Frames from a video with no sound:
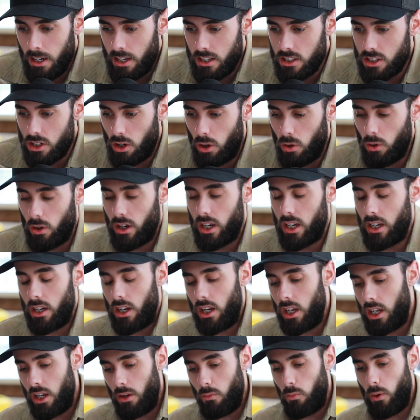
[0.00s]
So
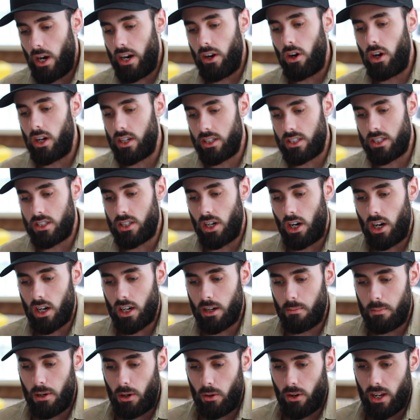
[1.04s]
he went on to talk
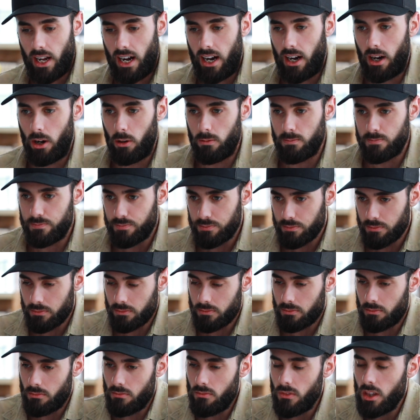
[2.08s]
about how
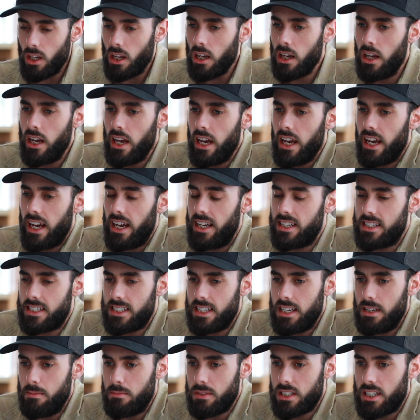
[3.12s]
it
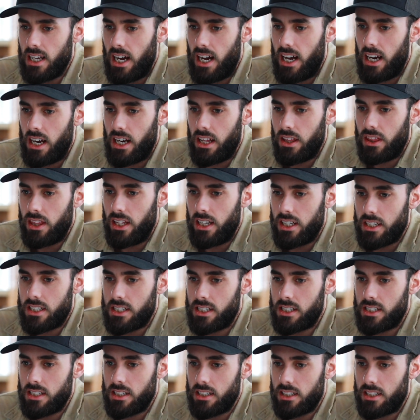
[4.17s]
seems that
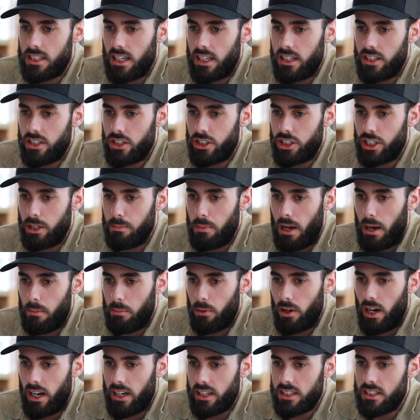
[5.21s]
this censorship
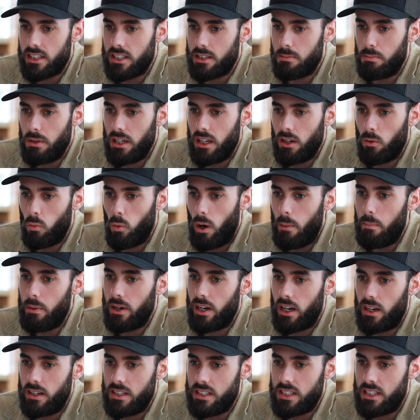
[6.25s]
apparatus is being
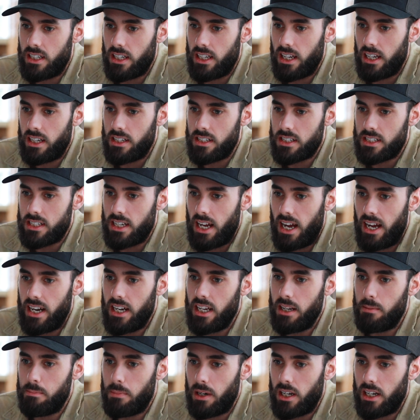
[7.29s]
weaponized against
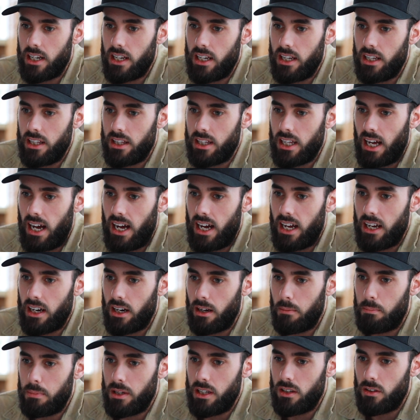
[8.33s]
anybody that
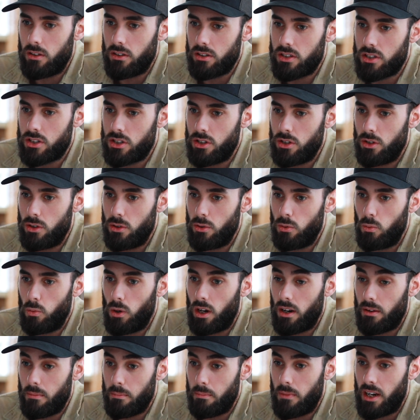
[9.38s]
appeals to
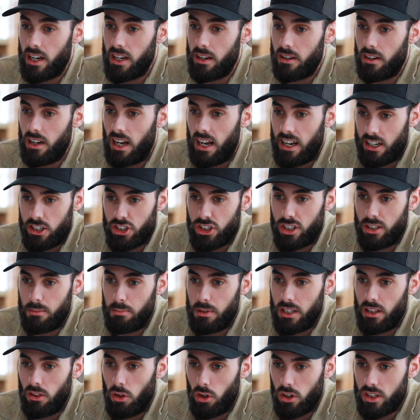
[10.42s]
what might actually
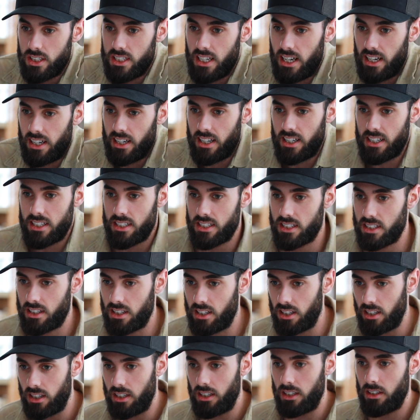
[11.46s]
be looked at as
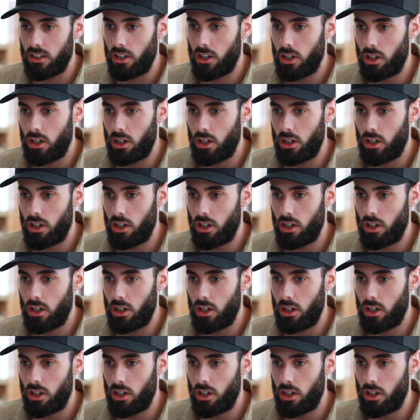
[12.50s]
the